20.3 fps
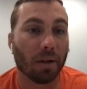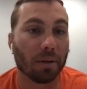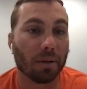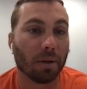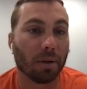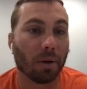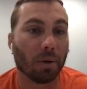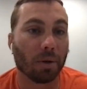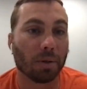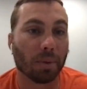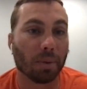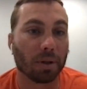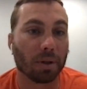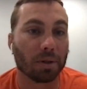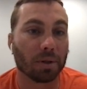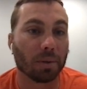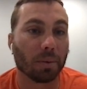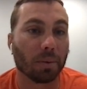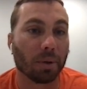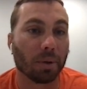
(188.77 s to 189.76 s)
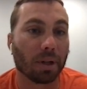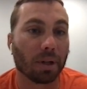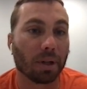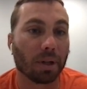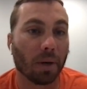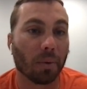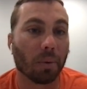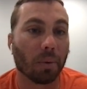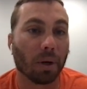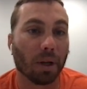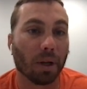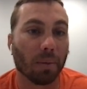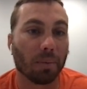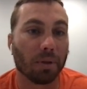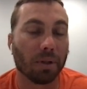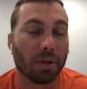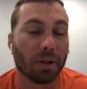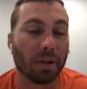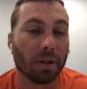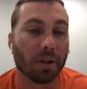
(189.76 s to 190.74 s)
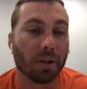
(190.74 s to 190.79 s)
especially when Cade went
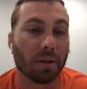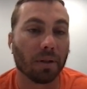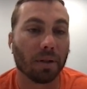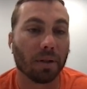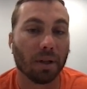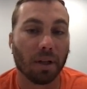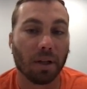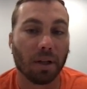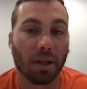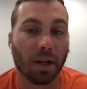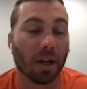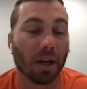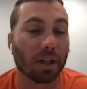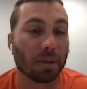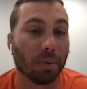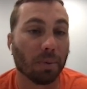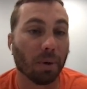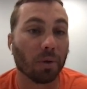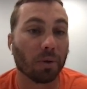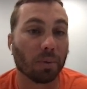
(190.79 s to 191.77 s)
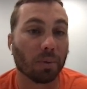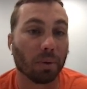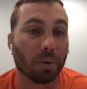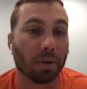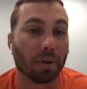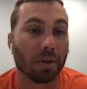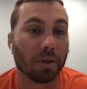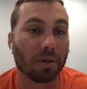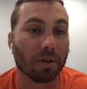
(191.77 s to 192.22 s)
empty and he got exposed with it.